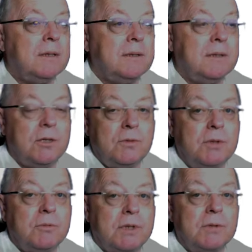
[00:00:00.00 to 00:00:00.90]

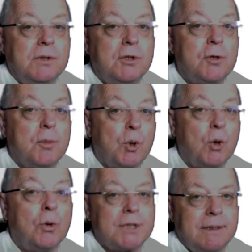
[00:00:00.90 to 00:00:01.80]
you do the
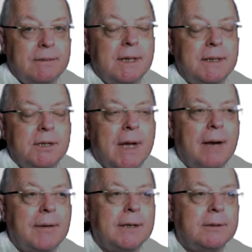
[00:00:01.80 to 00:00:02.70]
pause and you
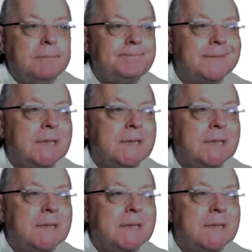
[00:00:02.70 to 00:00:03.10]
carry on.